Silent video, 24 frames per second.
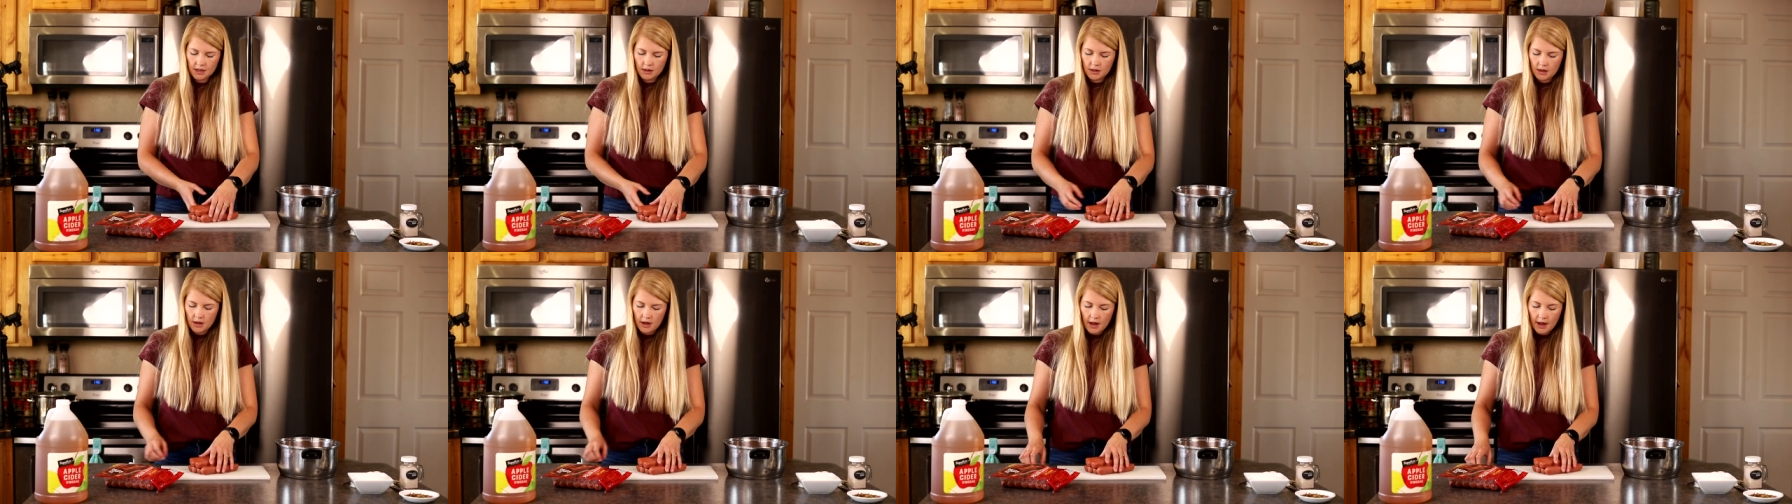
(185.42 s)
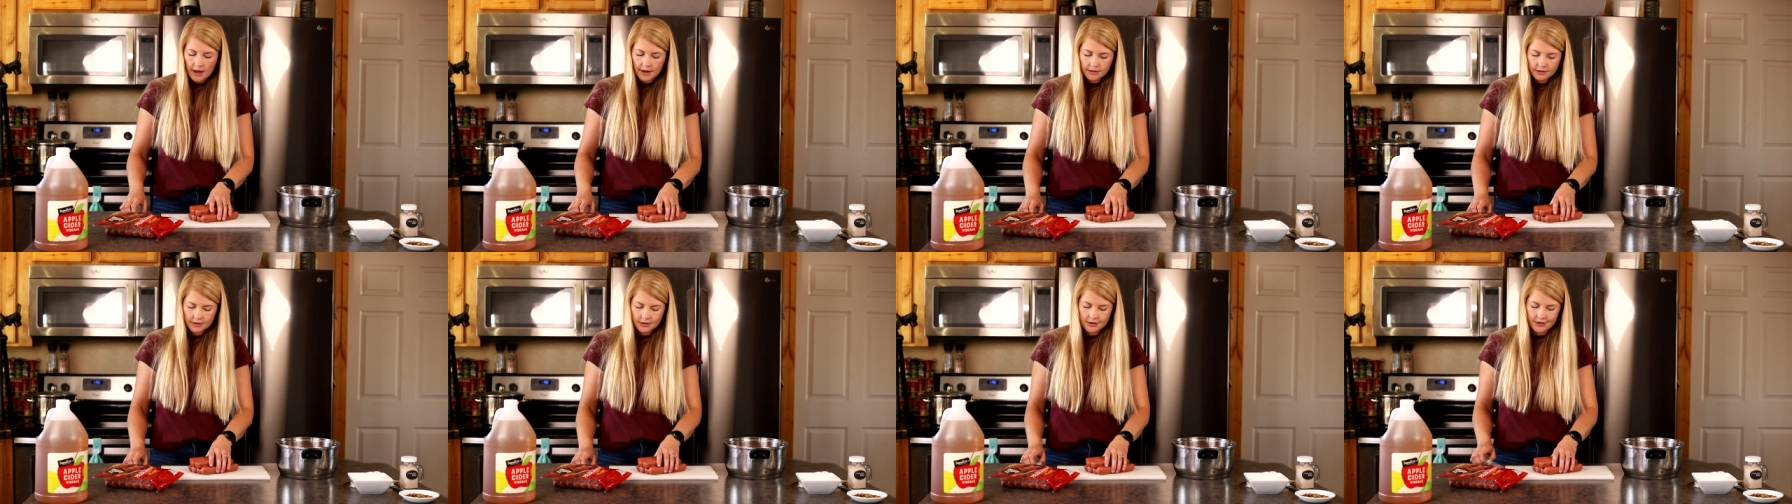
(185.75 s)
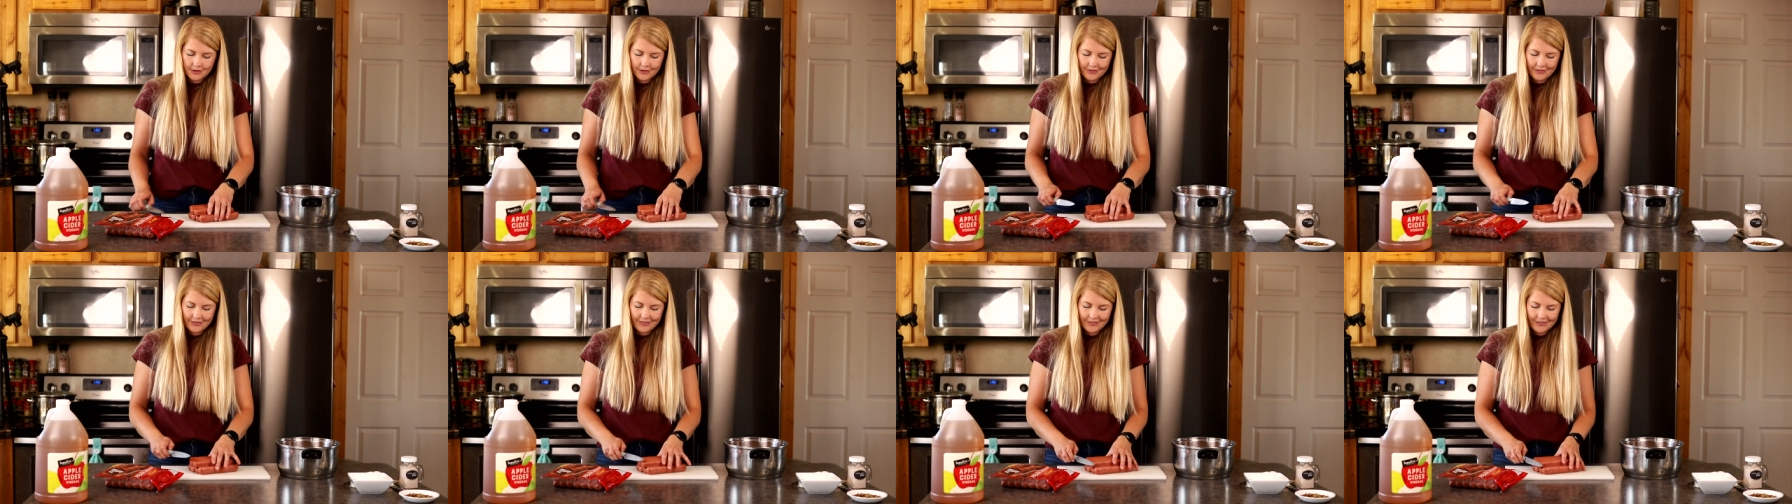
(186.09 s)
a lot.
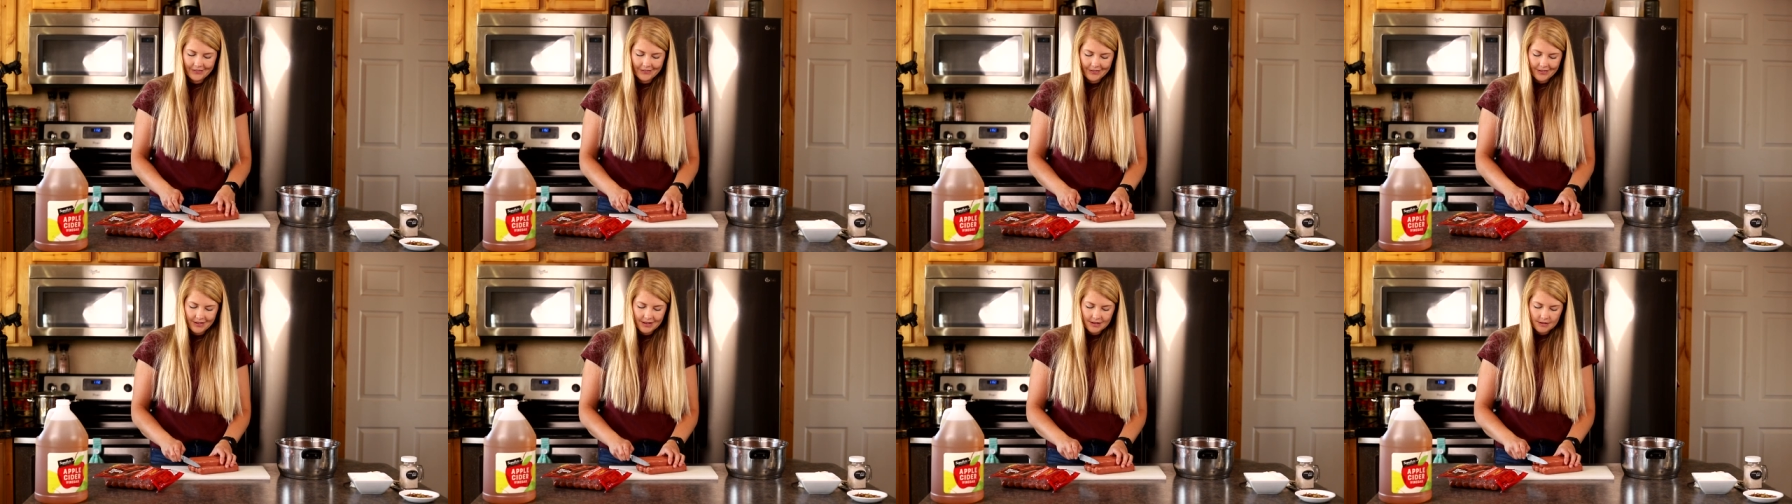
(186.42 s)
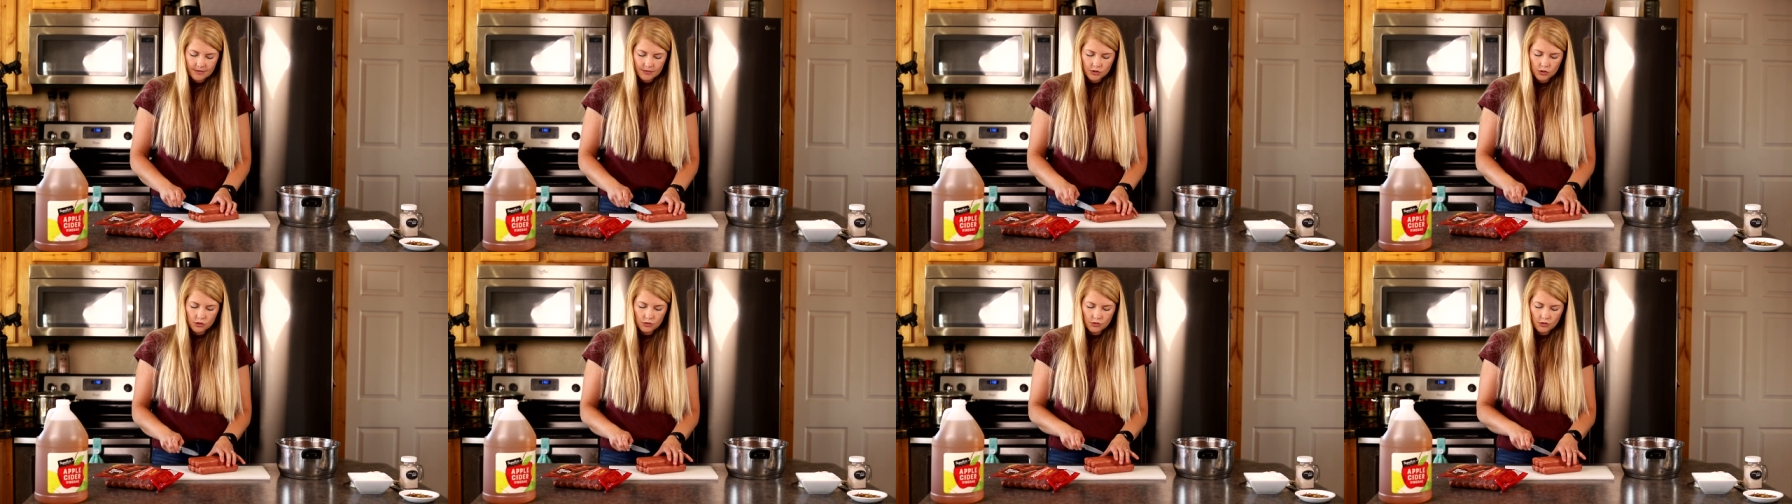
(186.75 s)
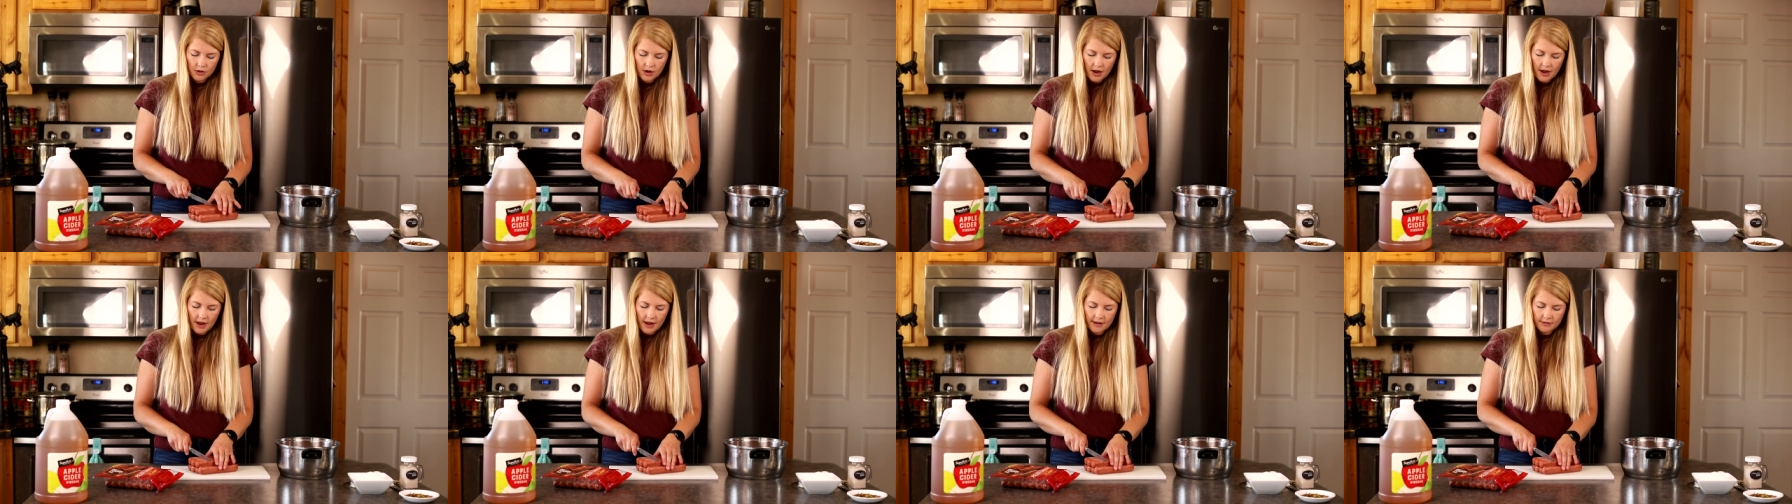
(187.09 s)
You do
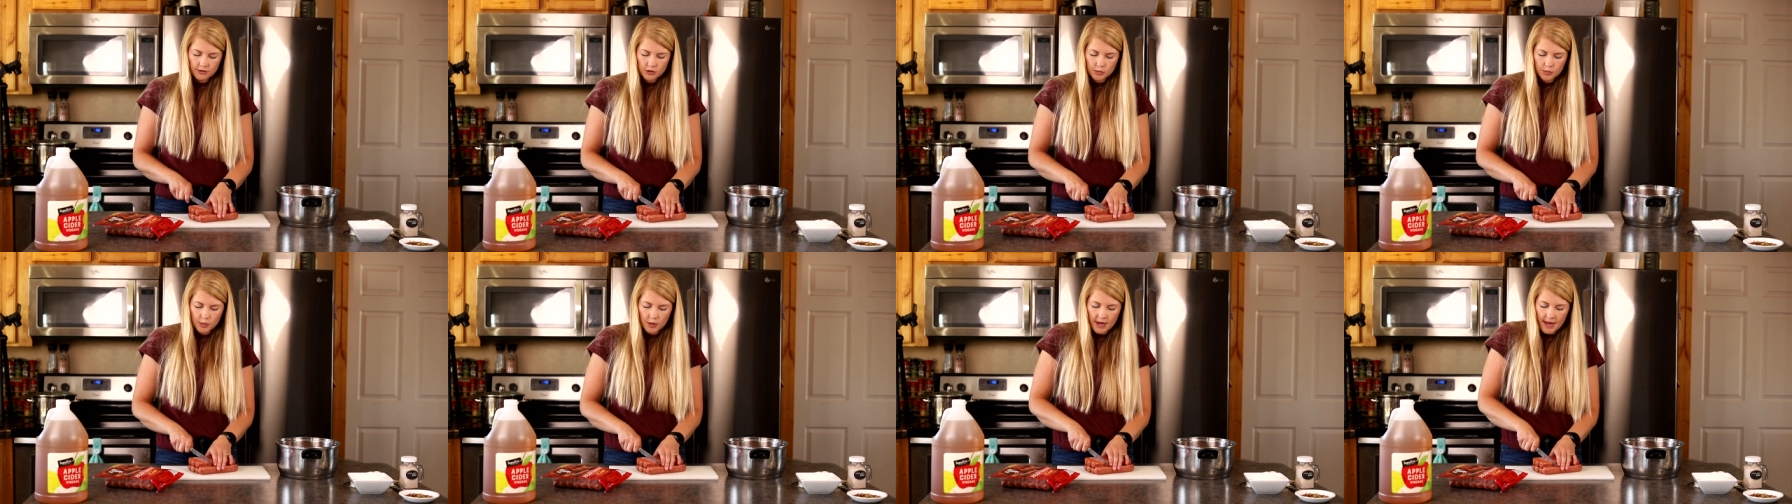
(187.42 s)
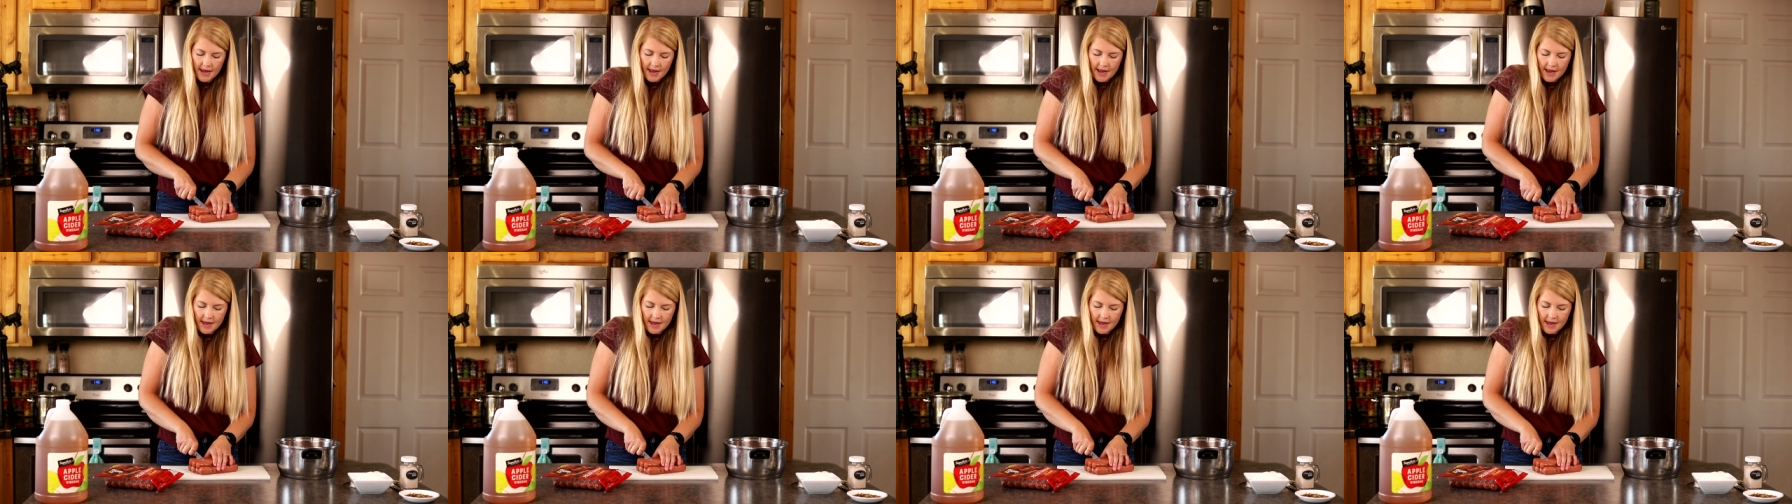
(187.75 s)
not have to put